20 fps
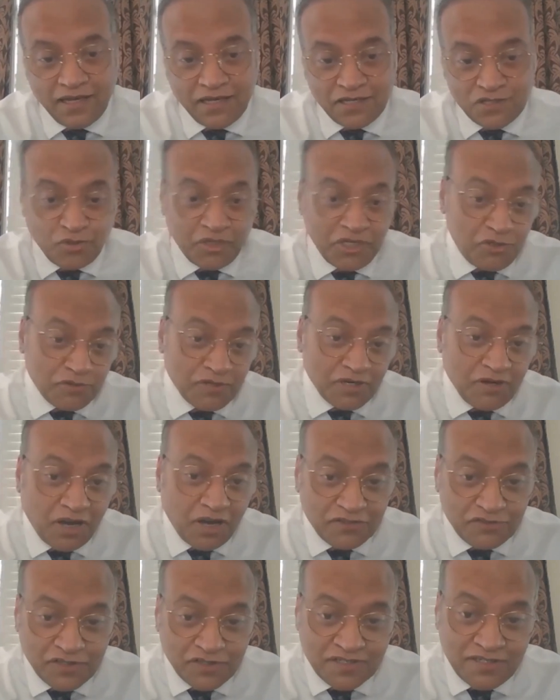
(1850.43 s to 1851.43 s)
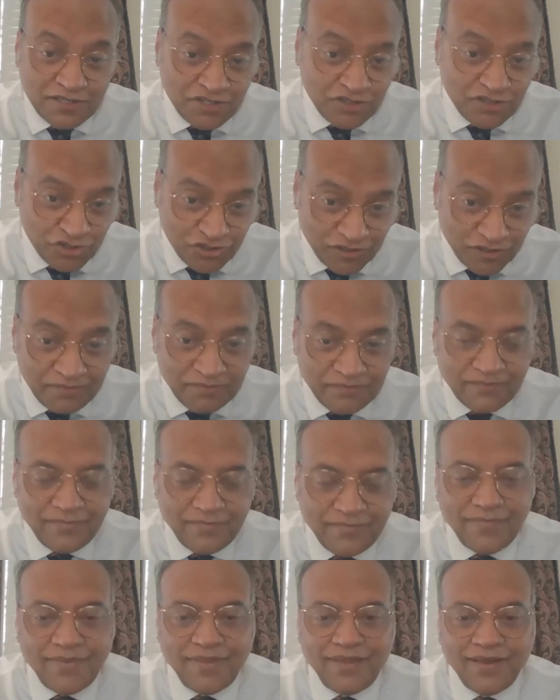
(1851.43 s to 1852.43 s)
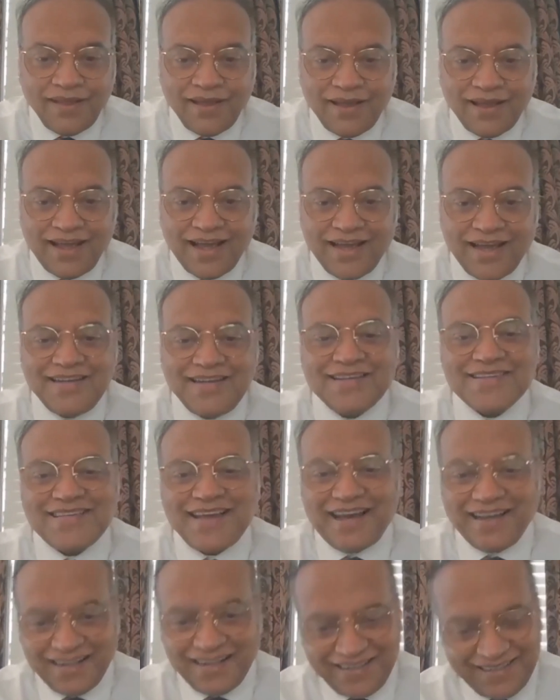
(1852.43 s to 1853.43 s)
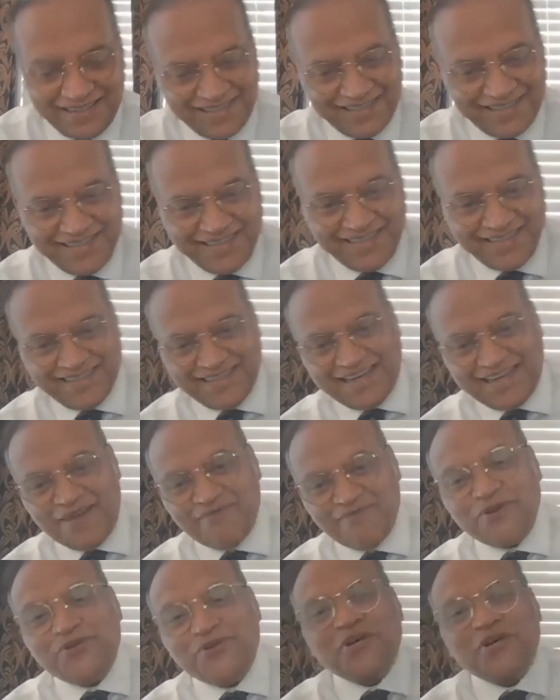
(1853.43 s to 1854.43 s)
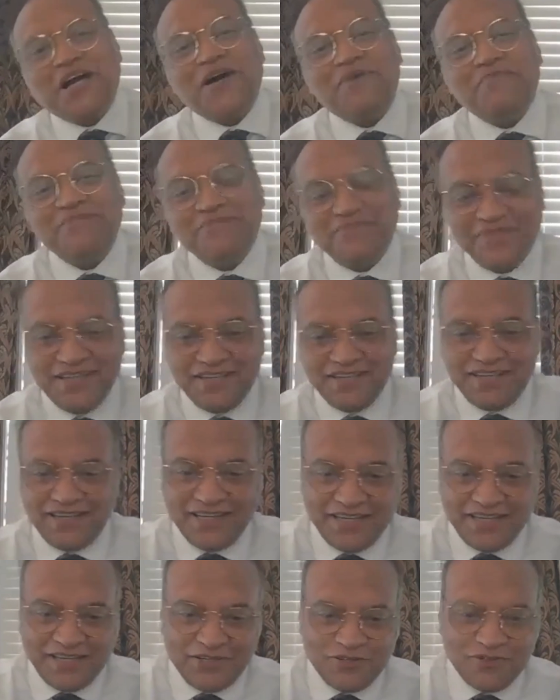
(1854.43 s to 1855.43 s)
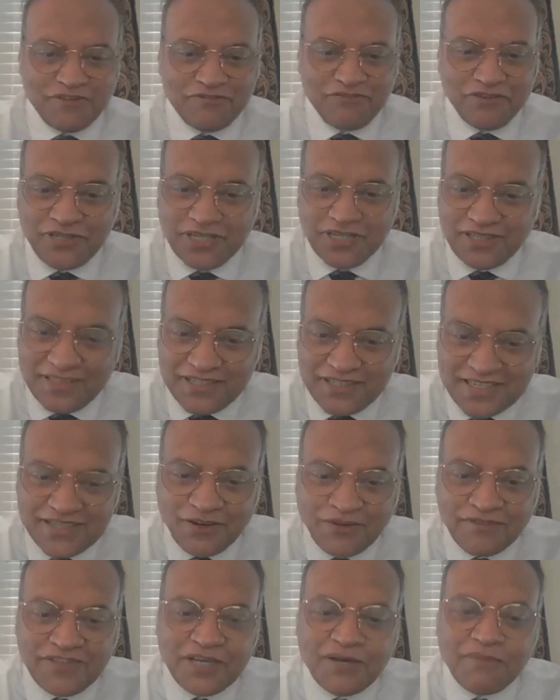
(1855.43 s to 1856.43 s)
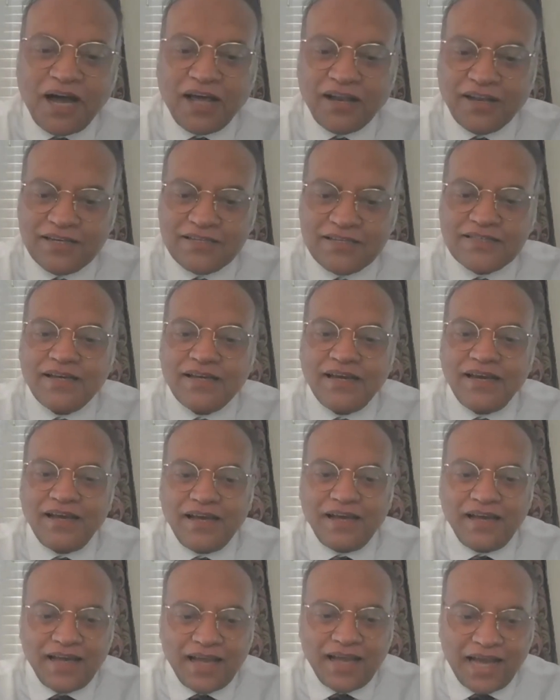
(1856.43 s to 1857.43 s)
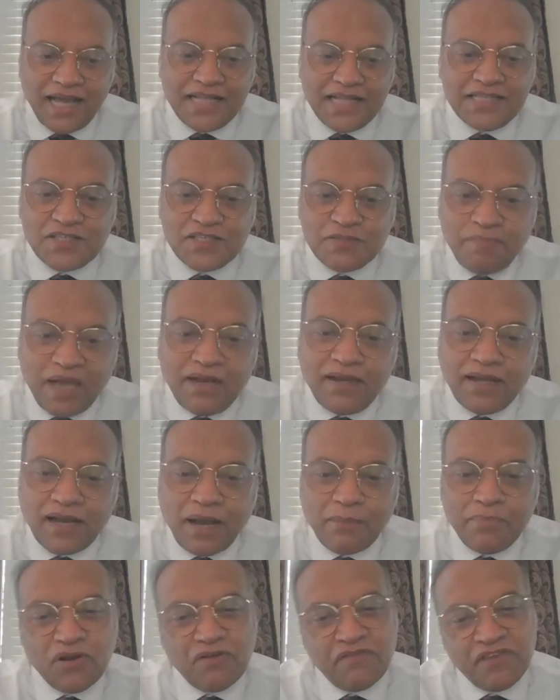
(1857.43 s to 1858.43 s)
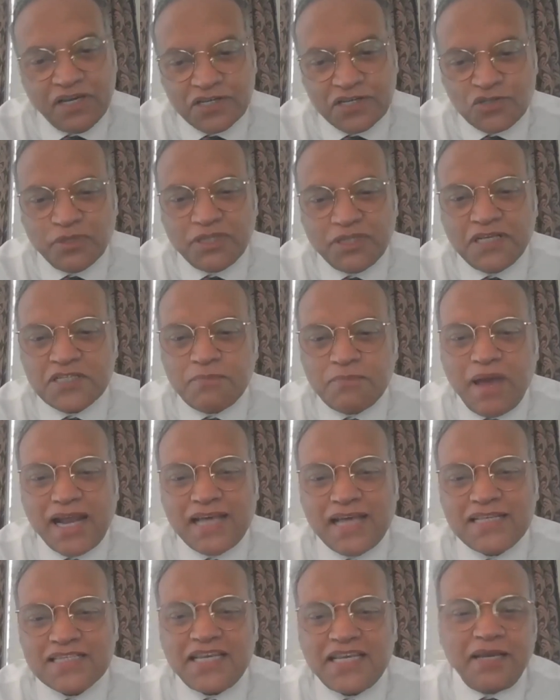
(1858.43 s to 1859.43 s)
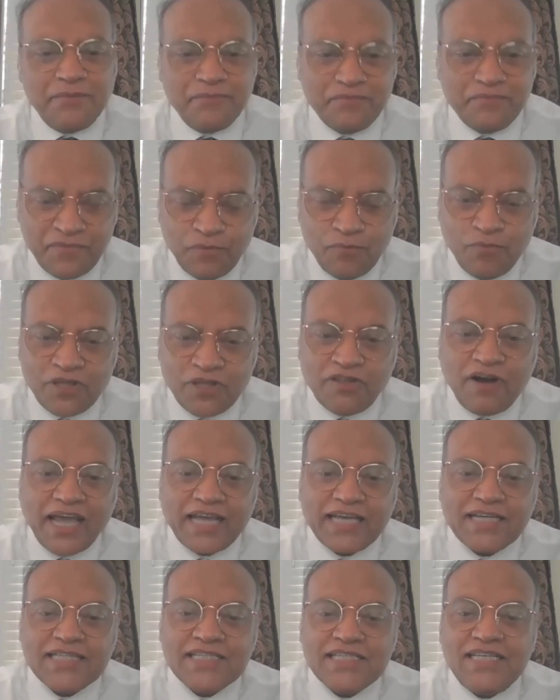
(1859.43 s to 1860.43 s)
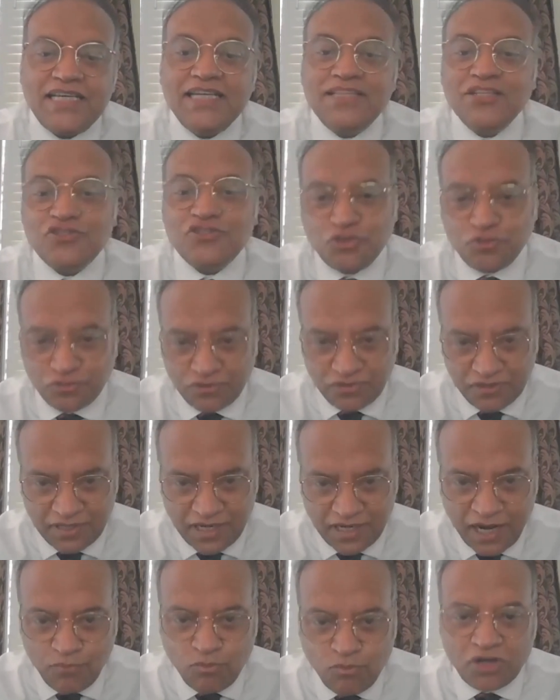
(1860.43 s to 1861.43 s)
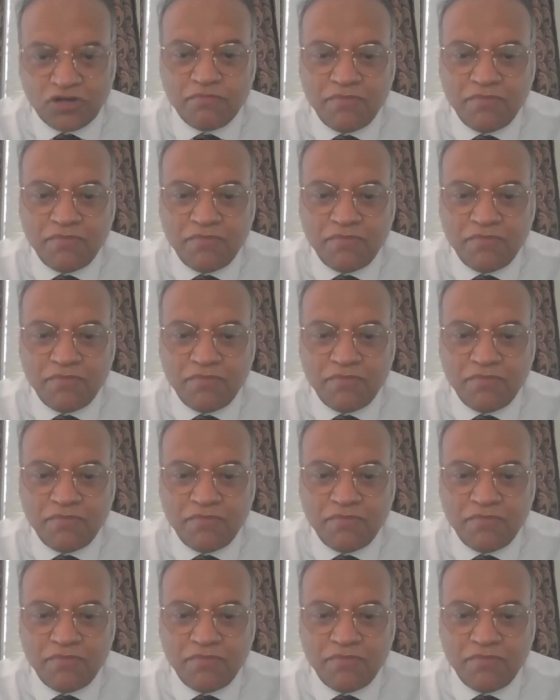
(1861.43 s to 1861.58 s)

So he took a conscious decision and he decided that I'm going to come to the foothills of the Himalayas and spend a couple of years with this man and see whether I can seek the truth and what